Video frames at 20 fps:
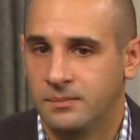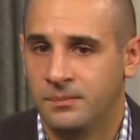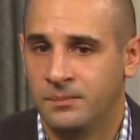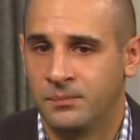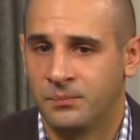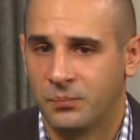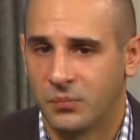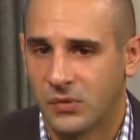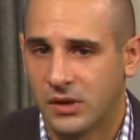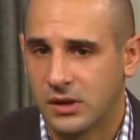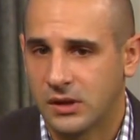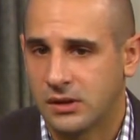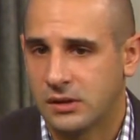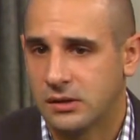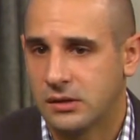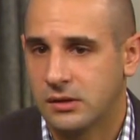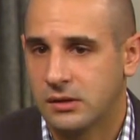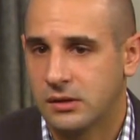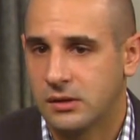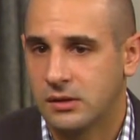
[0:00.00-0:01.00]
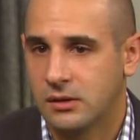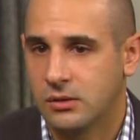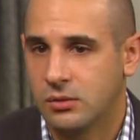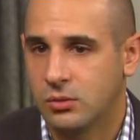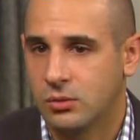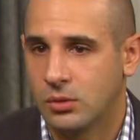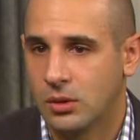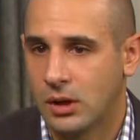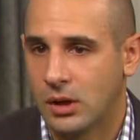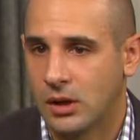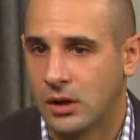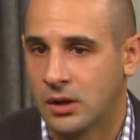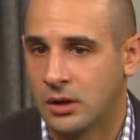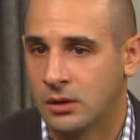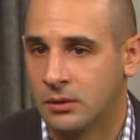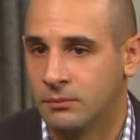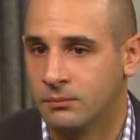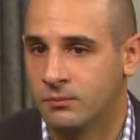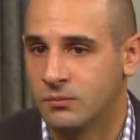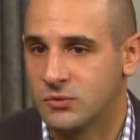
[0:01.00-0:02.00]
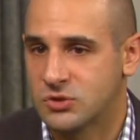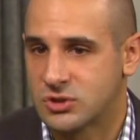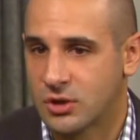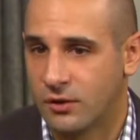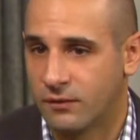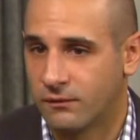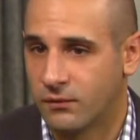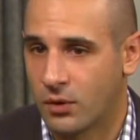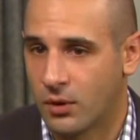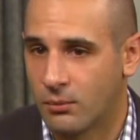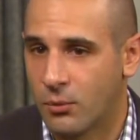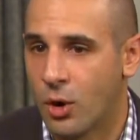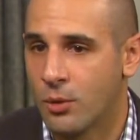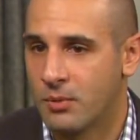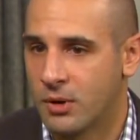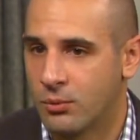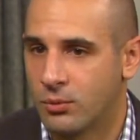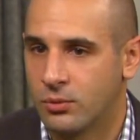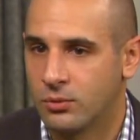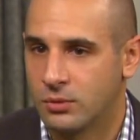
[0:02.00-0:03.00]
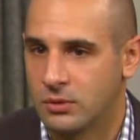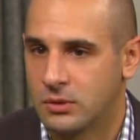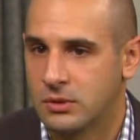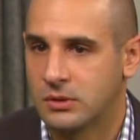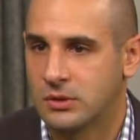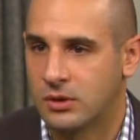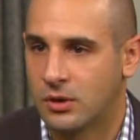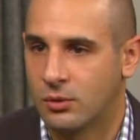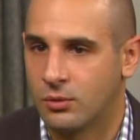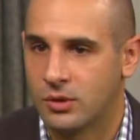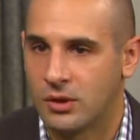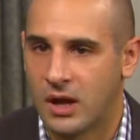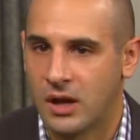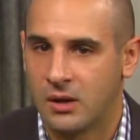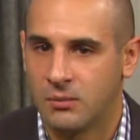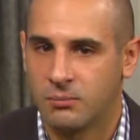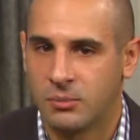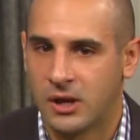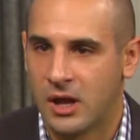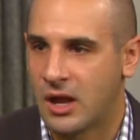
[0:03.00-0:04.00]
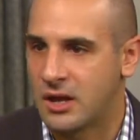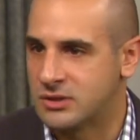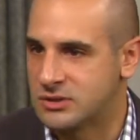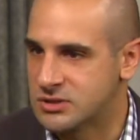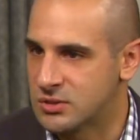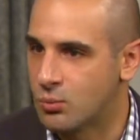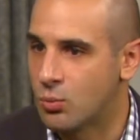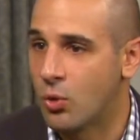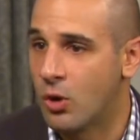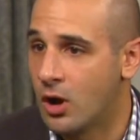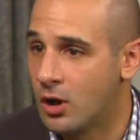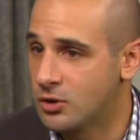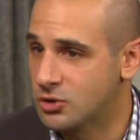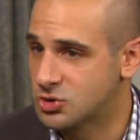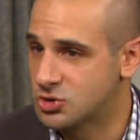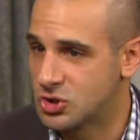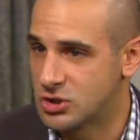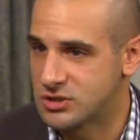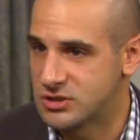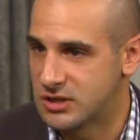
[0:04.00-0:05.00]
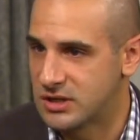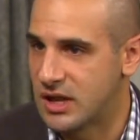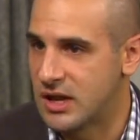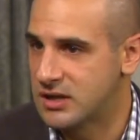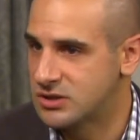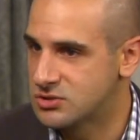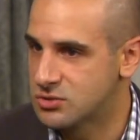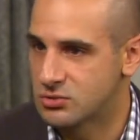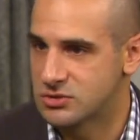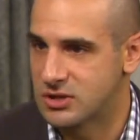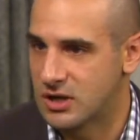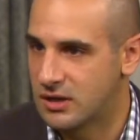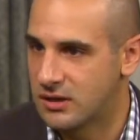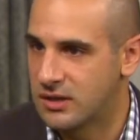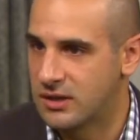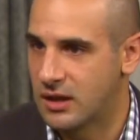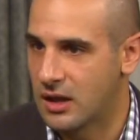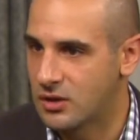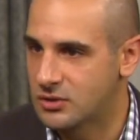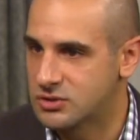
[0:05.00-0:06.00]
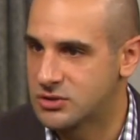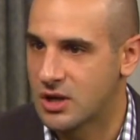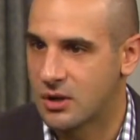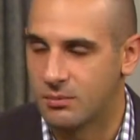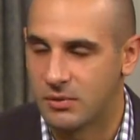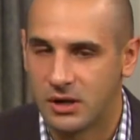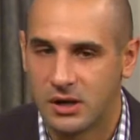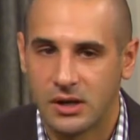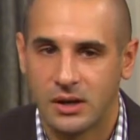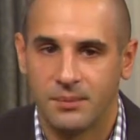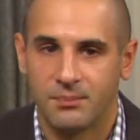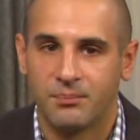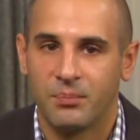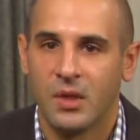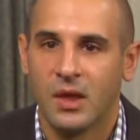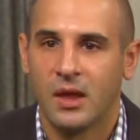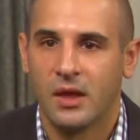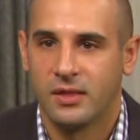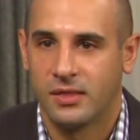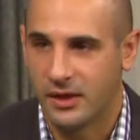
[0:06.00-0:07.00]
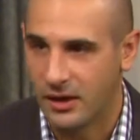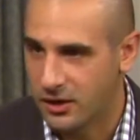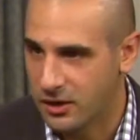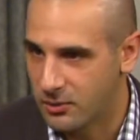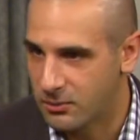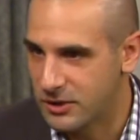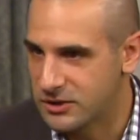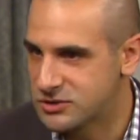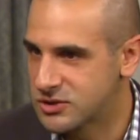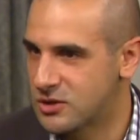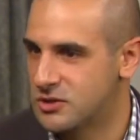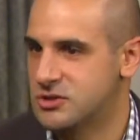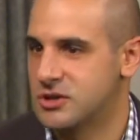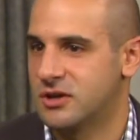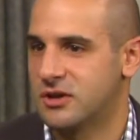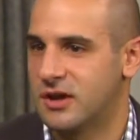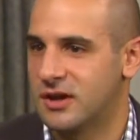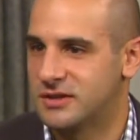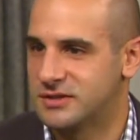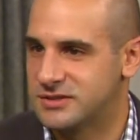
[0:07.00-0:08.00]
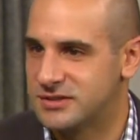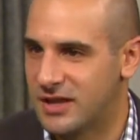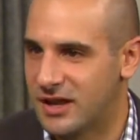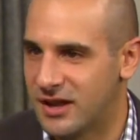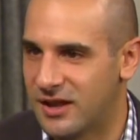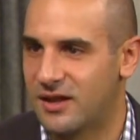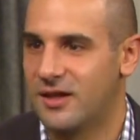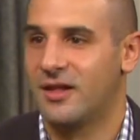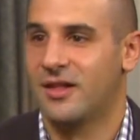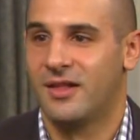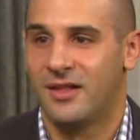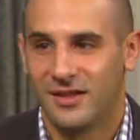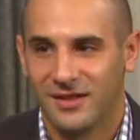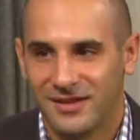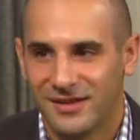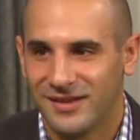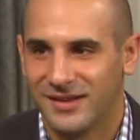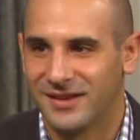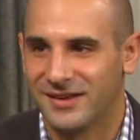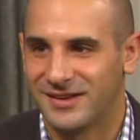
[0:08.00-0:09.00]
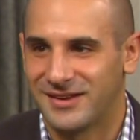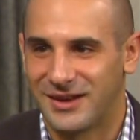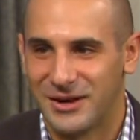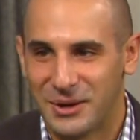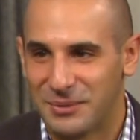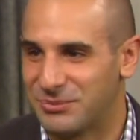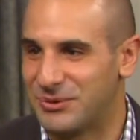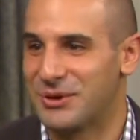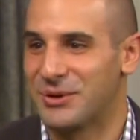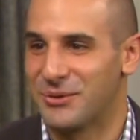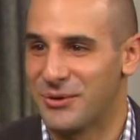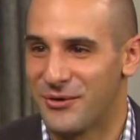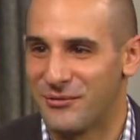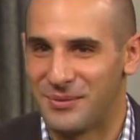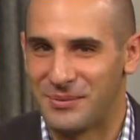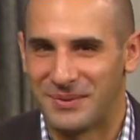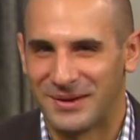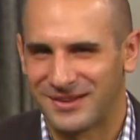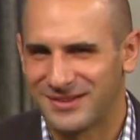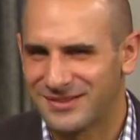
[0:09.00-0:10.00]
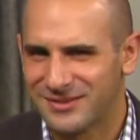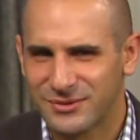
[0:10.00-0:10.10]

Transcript: uh, um, so for a moment, you know, got it behind some walls mm-hmm. just in case there was anything else yeah, coming right. in. And I hear my sergeant again say, get up to the roof. I'm like,